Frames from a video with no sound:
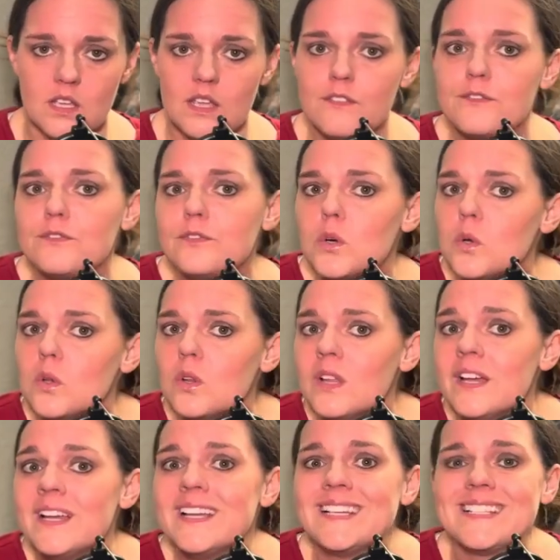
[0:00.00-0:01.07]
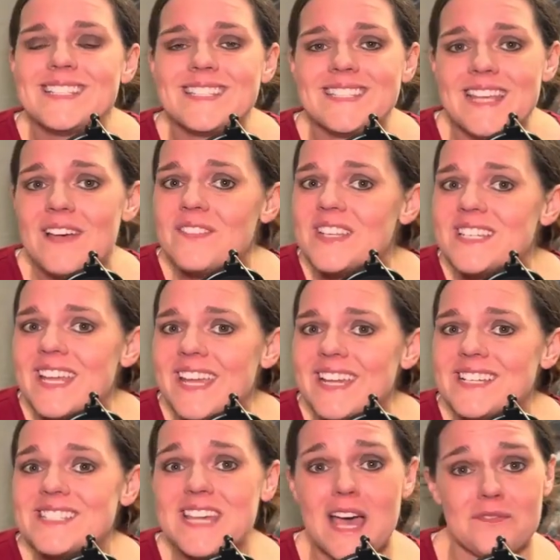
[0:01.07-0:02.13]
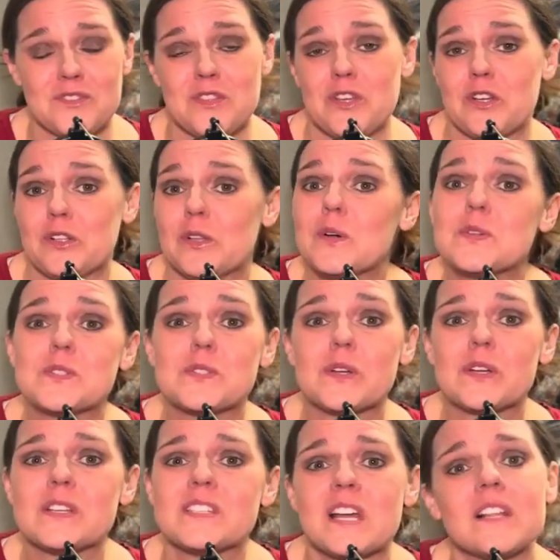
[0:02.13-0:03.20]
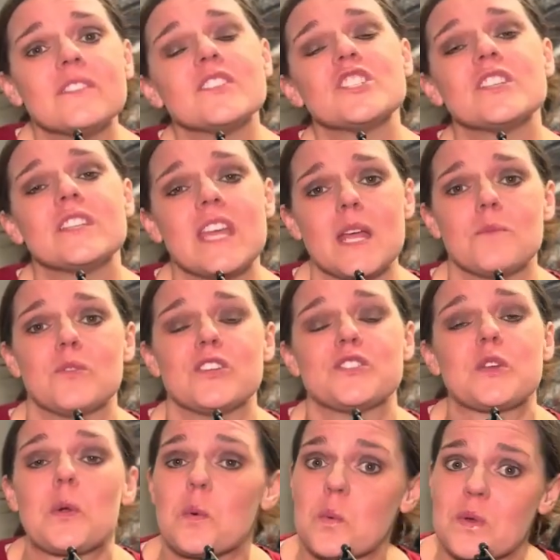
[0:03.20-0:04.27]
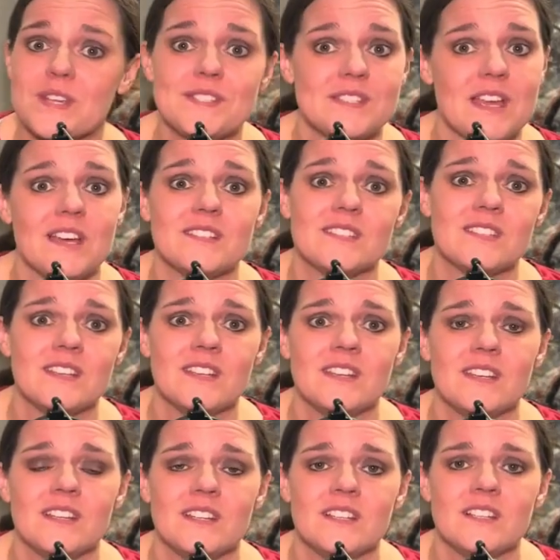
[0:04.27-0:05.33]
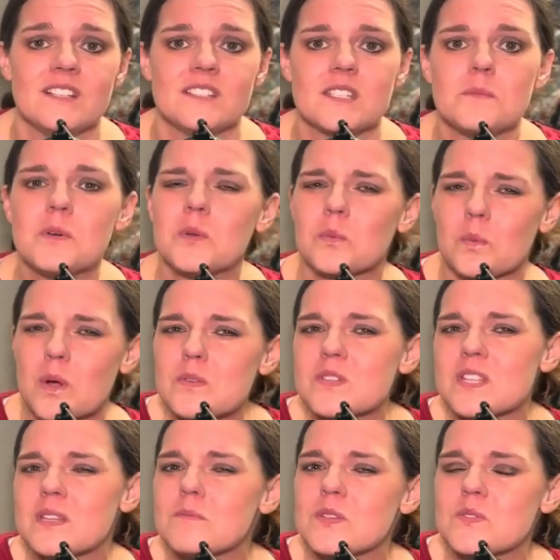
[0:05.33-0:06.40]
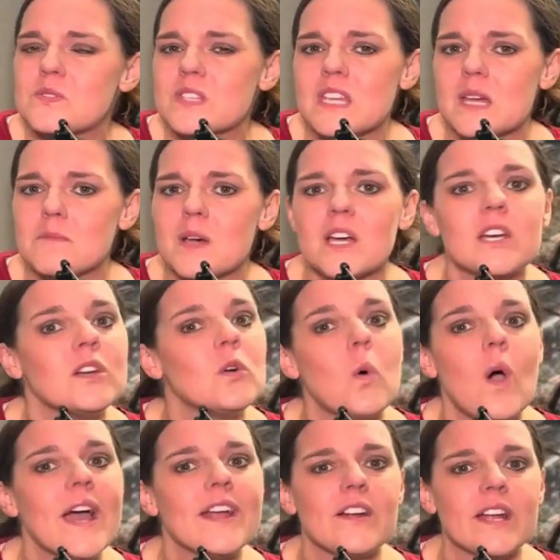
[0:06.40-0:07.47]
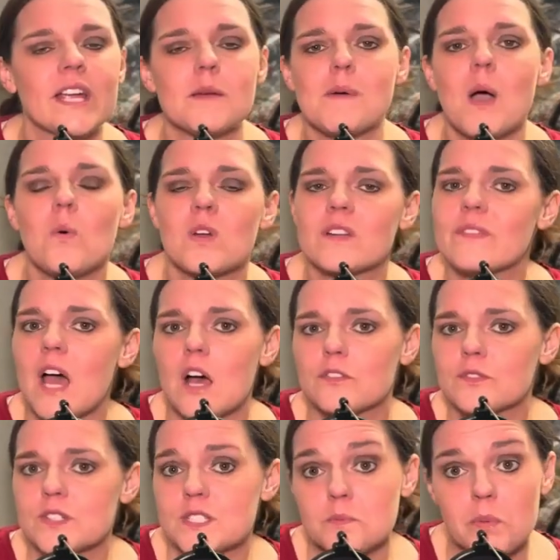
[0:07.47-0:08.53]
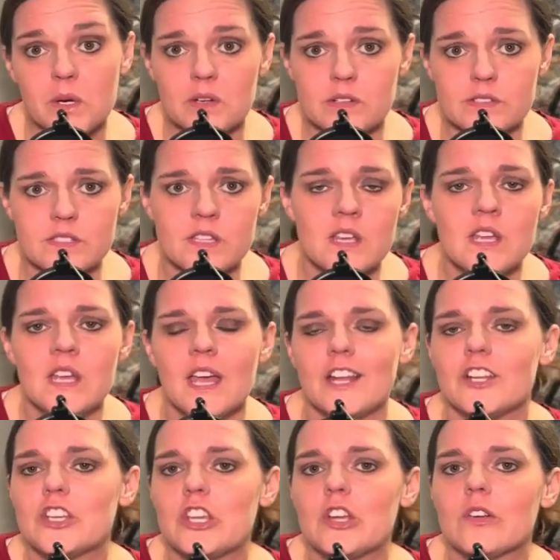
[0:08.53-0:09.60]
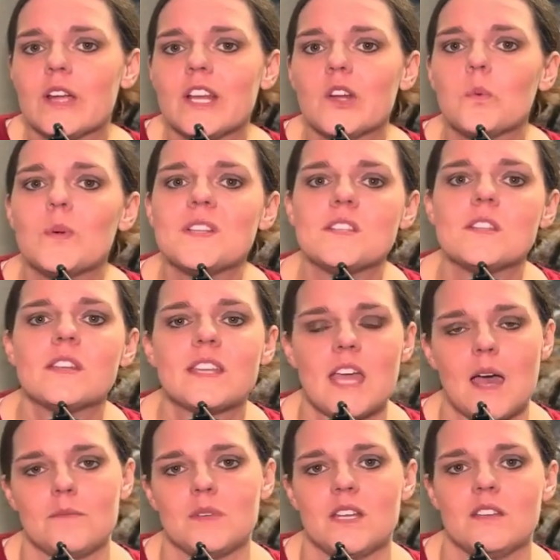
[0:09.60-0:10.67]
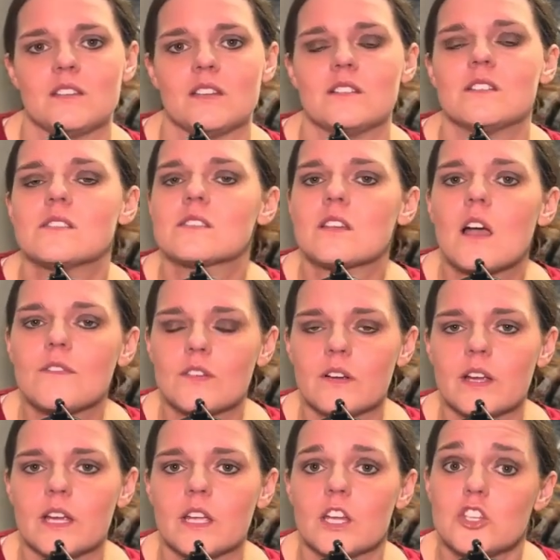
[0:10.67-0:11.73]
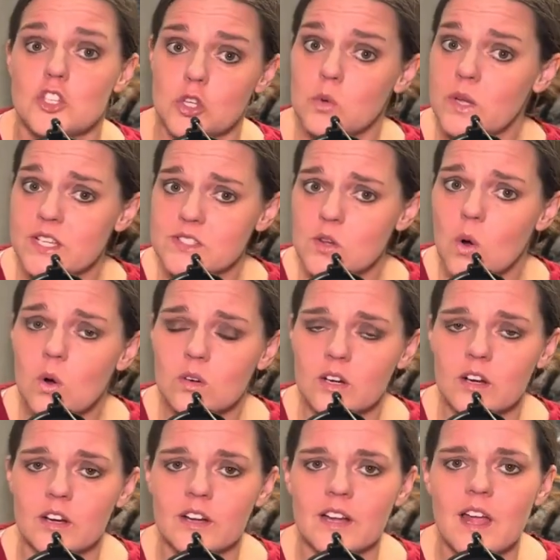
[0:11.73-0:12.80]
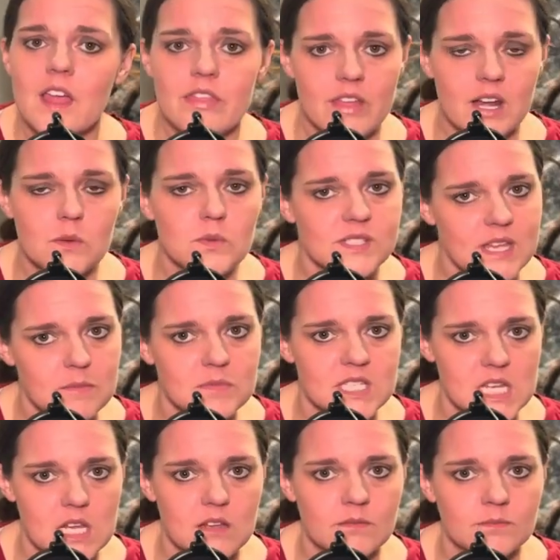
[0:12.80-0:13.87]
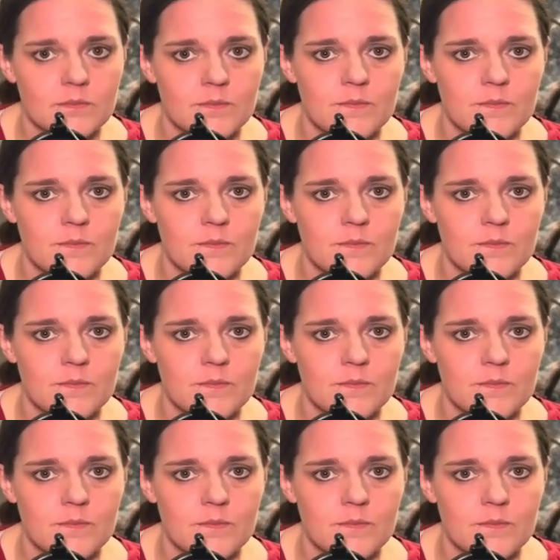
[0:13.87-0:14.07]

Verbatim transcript: A full Seven days after the closed-circuit television cameras reset. Someone wrote to the museum inquiring about one of Alfred's birds, and a curator went to the cabinet, discovering, to his horror, that it was empty.